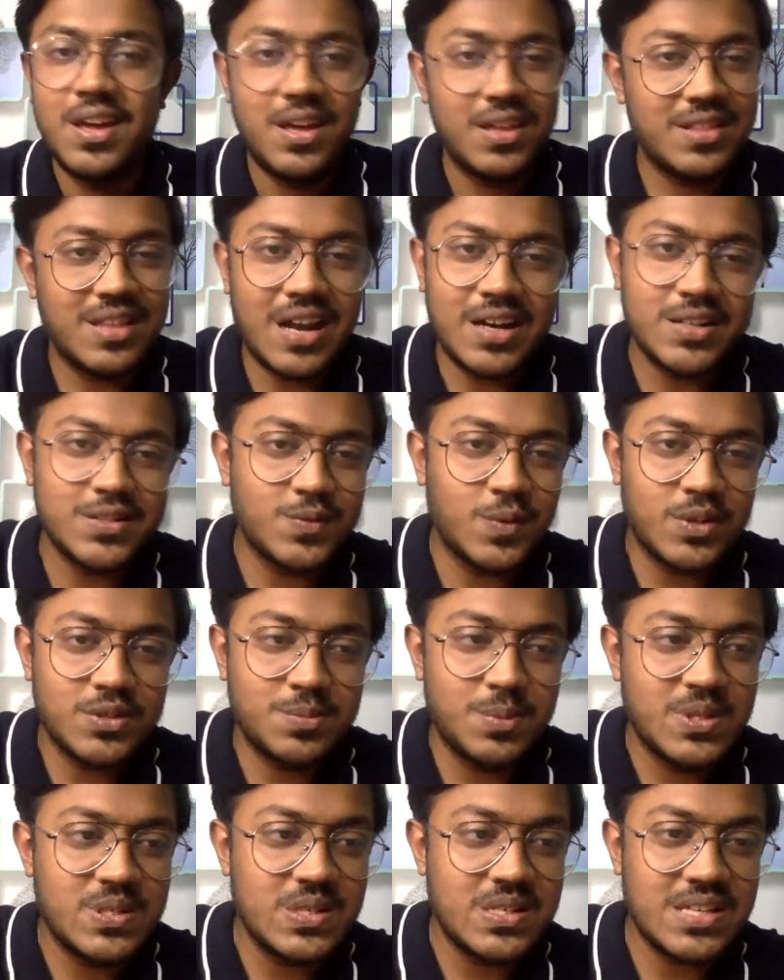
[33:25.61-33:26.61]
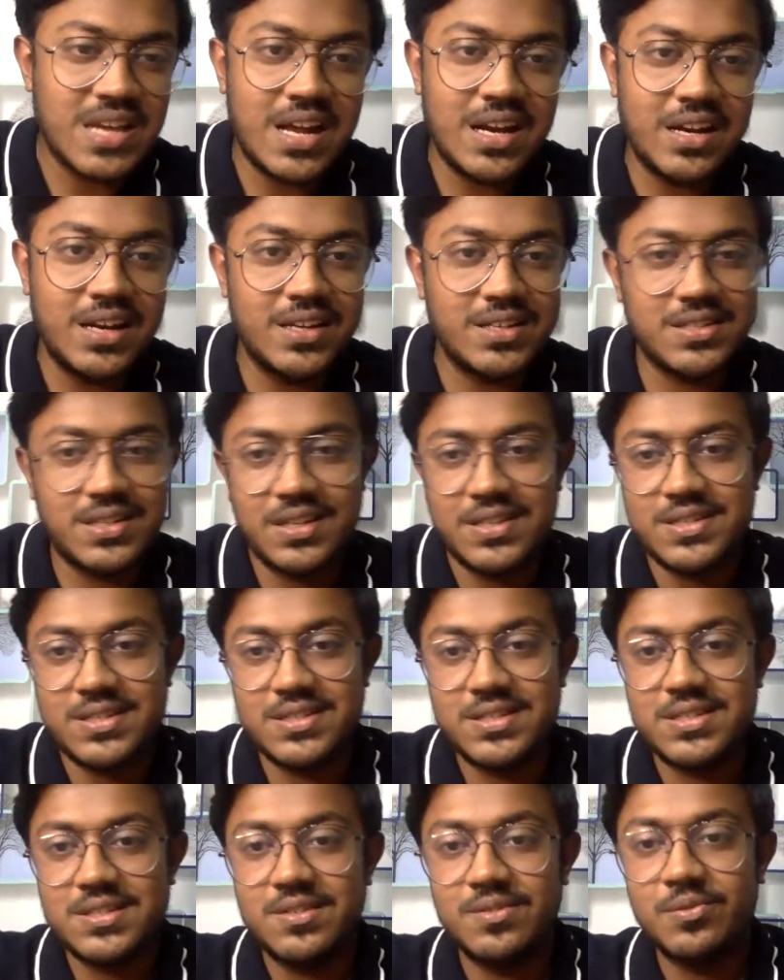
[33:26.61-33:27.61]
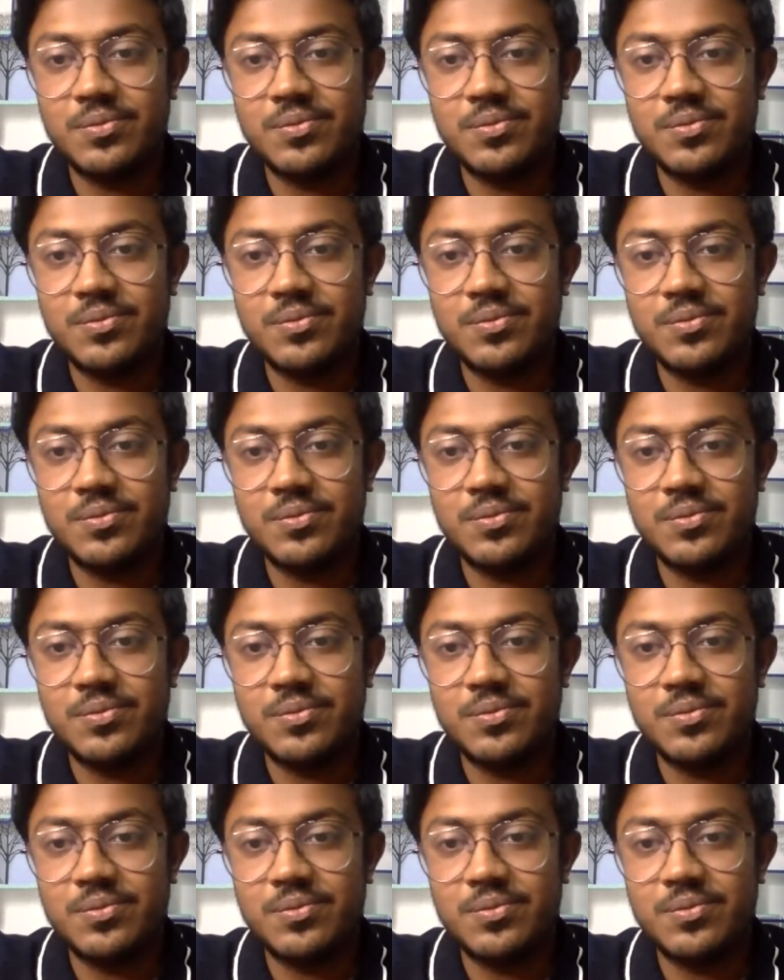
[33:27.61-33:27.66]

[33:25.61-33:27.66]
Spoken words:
That is what business analyst is.